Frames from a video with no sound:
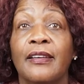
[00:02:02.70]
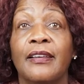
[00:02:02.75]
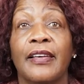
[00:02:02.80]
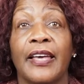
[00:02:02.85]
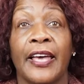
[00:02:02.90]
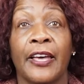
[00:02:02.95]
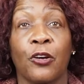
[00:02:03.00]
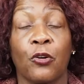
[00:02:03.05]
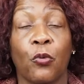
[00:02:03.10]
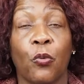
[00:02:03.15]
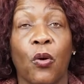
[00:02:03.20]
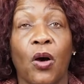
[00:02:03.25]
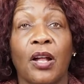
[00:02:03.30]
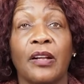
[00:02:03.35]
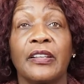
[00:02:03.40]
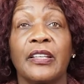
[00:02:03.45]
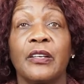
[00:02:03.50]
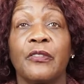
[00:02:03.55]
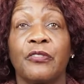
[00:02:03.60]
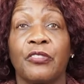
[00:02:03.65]
and
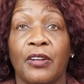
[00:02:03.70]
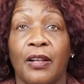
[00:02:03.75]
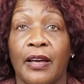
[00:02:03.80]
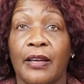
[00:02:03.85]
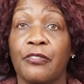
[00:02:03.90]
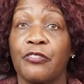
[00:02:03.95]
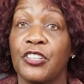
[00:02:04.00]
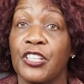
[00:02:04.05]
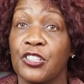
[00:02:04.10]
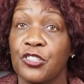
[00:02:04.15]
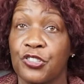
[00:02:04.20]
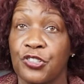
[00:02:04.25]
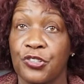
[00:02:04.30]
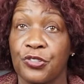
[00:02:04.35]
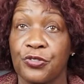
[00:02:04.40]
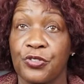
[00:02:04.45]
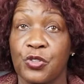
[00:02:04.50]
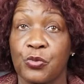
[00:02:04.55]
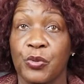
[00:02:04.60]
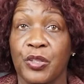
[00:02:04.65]
quality of life
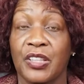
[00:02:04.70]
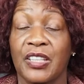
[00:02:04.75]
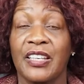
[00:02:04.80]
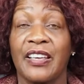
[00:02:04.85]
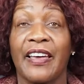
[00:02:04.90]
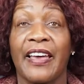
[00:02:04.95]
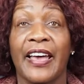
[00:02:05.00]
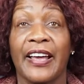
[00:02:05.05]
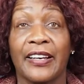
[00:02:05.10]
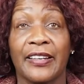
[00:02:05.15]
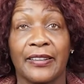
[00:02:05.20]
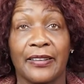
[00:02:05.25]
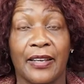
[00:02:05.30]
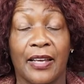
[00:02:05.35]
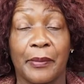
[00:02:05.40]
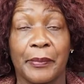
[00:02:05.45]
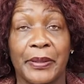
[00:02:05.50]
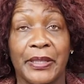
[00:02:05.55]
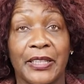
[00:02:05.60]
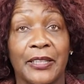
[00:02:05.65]
issues with the
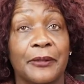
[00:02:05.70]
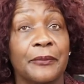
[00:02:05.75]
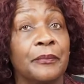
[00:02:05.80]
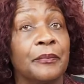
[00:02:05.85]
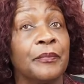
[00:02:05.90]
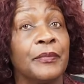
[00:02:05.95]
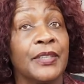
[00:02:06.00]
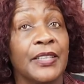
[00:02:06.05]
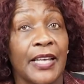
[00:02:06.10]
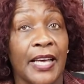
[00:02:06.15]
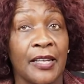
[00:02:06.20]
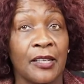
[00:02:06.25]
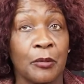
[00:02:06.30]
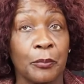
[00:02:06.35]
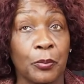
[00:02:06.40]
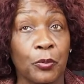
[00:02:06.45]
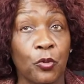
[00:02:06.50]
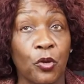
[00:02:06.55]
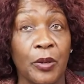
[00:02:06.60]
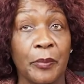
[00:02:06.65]
economic and
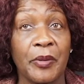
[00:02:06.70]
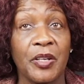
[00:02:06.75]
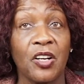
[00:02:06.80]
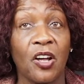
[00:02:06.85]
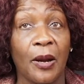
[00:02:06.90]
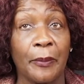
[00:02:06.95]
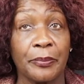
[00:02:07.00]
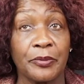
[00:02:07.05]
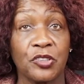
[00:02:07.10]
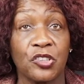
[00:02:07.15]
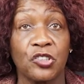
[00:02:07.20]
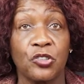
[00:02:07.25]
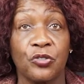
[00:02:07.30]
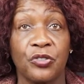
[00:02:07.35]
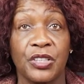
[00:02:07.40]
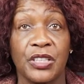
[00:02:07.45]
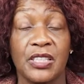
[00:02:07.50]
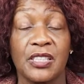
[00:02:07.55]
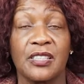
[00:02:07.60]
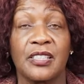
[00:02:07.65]
employment
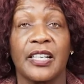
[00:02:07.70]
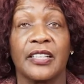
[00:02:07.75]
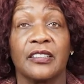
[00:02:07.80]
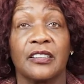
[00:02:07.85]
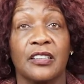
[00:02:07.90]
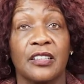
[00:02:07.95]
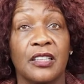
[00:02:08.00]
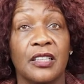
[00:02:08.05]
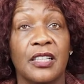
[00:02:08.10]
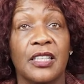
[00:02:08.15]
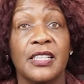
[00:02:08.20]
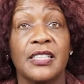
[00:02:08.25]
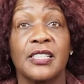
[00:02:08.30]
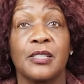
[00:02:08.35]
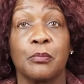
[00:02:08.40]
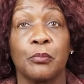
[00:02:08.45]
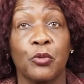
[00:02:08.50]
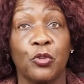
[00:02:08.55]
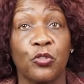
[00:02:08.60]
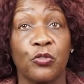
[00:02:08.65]
opportunities that goods
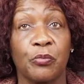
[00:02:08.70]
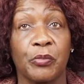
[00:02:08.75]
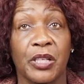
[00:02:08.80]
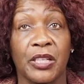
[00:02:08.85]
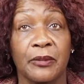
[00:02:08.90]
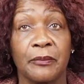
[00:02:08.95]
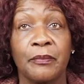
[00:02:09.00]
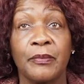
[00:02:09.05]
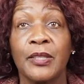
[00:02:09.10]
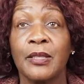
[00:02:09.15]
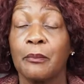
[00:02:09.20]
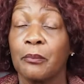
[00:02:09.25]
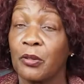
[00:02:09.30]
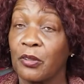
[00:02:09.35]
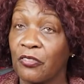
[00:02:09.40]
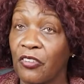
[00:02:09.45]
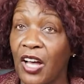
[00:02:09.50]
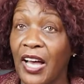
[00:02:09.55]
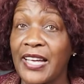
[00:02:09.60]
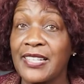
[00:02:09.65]
movement
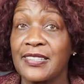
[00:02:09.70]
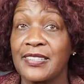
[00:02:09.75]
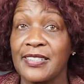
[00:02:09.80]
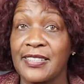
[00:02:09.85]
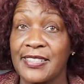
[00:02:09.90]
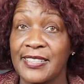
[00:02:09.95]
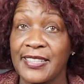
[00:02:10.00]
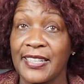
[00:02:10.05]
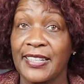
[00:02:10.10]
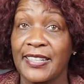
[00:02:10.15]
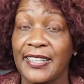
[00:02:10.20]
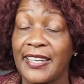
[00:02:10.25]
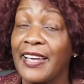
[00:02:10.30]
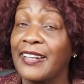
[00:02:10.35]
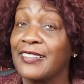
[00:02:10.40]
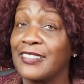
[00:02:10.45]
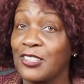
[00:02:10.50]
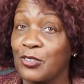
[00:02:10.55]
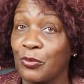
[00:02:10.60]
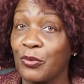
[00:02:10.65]
provides the city
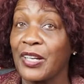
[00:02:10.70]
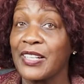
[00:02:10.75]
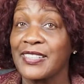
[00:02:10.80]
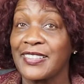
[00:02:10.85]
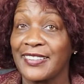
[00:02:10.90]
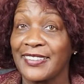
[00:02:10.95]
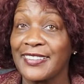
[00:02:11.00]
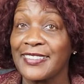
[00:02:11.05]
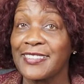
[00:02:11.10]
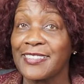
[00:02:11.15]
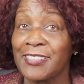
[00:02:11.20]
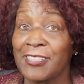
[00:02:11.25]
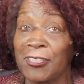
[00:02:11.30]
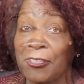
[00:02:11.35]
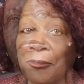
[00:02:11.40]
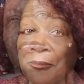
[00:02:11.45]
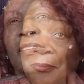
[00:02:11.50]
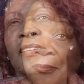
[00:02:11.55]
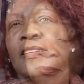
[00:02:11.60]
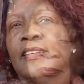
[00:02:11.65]
and its residents.
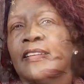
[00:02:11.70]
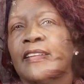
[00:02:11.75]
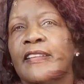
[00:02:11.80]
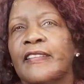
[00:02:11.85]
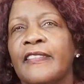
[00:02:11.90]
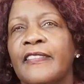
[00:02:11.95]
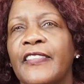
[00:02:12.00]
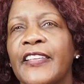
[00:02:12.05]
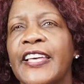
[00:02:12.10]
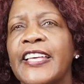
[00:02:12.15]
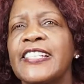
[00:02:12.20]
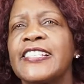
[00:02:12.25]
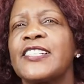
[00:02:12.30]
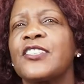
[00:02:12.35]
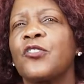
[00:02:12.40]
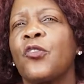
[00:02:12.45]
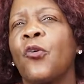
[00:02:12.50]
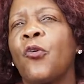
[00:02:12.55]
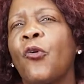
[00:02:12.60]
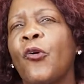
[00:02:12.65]
This
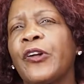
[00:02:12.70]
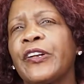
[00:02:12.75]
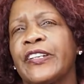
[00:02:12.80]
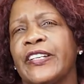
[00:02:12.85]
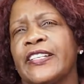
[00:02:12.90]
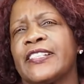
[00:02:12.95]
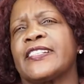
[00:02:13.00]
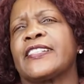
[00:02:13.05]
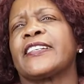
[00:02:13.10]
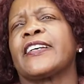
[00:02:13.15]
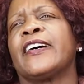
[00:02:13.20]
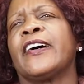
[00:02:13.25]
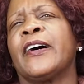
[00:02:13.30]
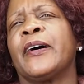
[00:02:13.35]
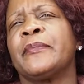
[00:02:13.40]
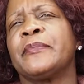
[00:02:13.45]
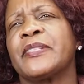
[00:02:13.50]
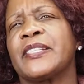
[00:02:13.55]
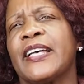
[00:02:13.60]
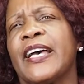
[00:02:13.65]
ordinance
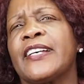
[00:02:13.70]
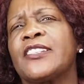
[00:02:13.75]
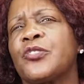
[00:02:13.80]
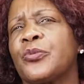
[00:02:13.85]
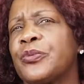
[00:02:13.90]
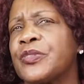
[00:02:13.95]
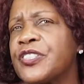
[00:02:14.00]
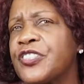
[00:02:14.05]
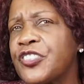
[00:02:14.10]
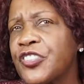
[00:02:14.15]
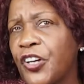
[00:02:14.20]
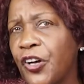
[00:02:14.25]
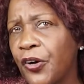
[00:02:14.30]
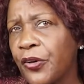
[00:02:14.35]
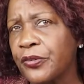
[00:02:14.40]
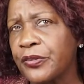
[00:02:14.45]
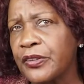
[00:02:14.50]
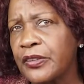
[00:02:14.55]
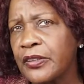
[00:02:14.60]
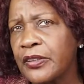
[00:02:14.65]
comes as a
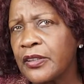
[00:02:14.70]
result